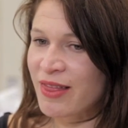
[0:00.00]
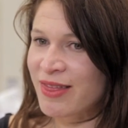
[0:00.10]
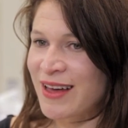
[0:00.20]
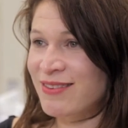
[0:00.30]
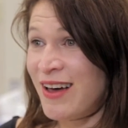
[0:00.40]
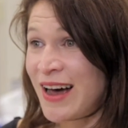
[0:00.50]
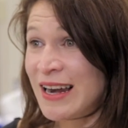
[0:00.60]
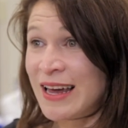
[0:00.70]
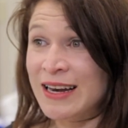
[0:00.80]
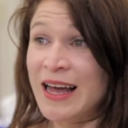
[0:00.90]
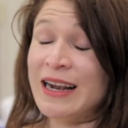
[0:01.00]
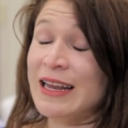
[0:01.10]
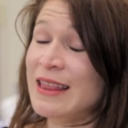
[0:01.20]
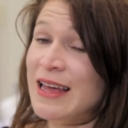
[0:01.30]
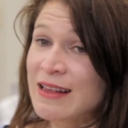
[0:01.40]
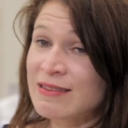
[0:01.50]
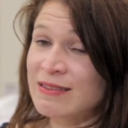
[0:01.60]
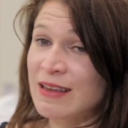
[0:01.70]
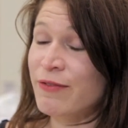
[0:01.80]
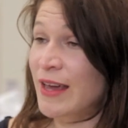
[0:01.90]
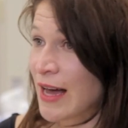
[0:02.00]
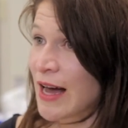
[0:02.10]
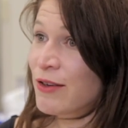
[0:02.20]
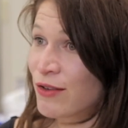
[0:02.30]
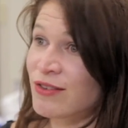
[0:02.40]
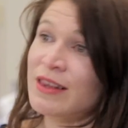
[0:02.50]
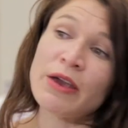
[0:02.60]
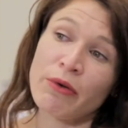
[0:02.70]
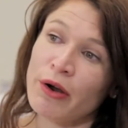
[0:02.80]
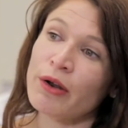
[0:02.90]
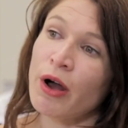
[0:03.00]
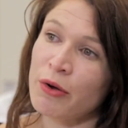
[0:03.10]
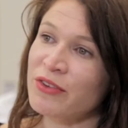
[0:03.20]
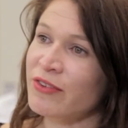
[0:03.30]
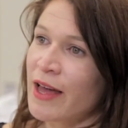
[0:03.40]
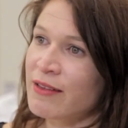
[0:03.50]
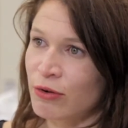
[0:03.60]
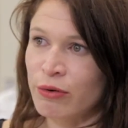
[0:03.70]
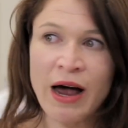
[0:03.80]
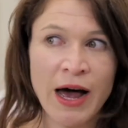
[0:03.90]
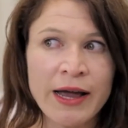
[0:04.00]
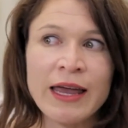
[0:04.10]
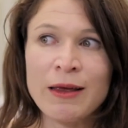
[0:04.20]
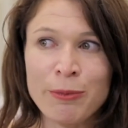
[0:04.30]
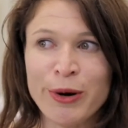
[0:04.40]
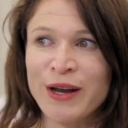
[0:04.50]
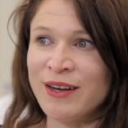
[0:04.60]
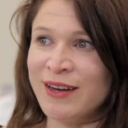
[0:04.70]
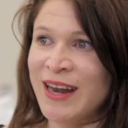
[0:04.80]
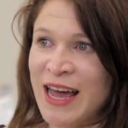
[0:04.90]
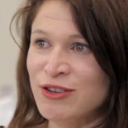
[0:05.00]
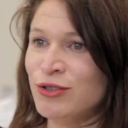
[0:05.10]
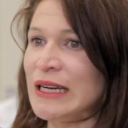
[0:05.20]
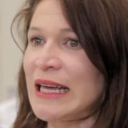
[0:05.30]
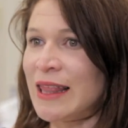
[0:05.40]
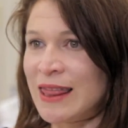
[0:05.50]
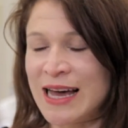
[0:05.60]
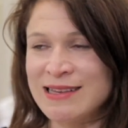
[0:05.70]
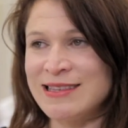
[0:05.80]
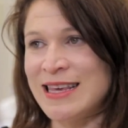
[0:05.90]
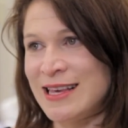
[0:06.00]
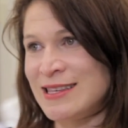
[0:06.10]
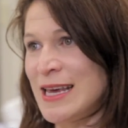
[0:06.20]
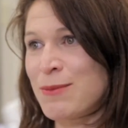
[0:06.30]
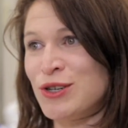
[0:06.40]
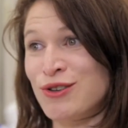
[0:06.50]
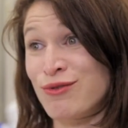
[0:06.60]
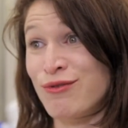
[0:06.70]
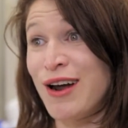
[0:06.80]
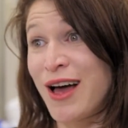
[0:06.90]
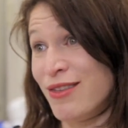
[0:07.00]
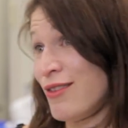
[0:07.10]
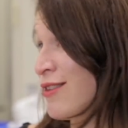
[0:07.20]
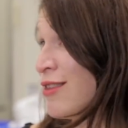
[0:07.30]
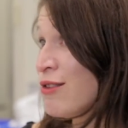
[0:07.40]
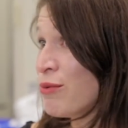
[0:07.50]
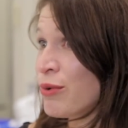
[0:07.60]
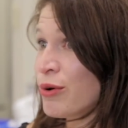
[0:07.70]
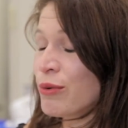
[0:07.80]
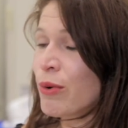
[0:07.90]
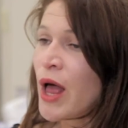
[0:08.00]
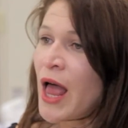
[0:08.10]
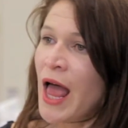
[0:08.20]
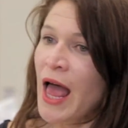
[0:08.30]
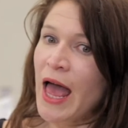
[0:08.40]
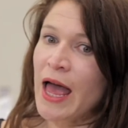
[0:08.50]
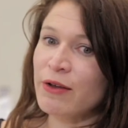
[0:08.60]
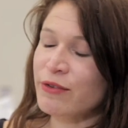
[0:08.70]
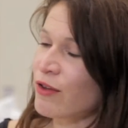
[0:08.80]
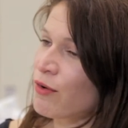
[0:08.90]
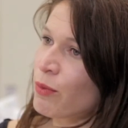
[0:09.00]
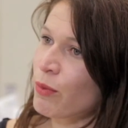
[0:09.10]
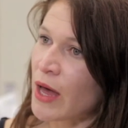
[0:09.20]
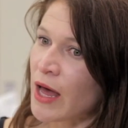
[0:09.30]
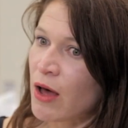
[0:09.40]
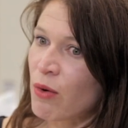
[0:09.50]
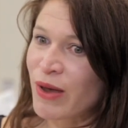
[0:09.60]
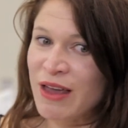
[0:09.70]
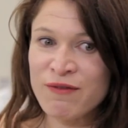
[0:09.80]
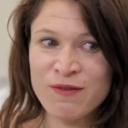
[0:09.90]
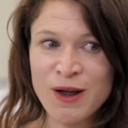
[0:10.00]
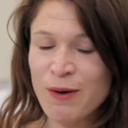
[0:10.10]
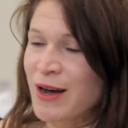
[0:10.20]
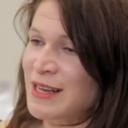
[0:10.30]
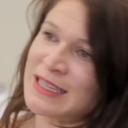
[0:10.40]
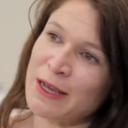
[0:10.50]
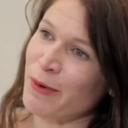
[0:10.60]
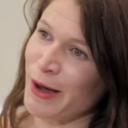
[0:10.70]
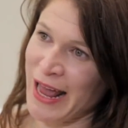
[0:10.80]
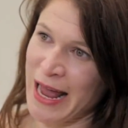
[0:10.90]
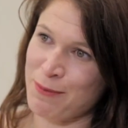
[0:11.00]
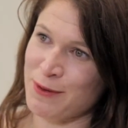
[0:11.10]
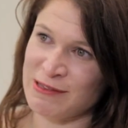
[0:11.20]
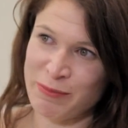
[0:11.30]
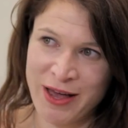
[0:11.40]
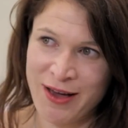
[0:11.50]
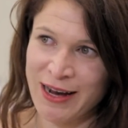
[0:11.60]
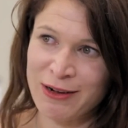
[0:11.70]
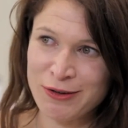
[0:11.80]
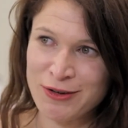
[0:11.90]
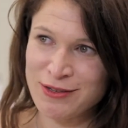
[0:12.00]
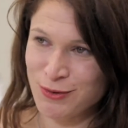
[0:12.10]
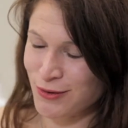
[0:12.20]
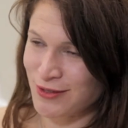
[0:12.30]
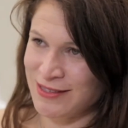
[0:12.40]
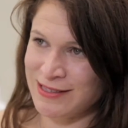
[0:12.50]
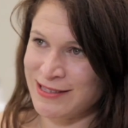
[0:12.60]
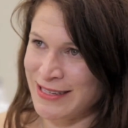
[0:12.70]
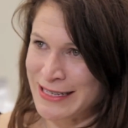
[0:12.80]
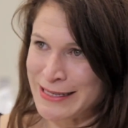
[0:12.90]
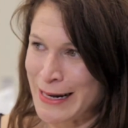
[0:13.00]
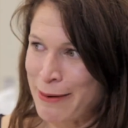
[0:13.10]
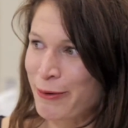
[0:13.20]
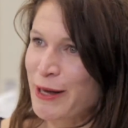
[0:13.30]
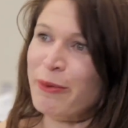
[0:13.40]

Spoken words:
that's highly unlikely, and that's if they are using their own oocytes or are getting pregnant naturally, that's the exception rather than the rule. And also, we have no idea what happens behind closed doors in celebrity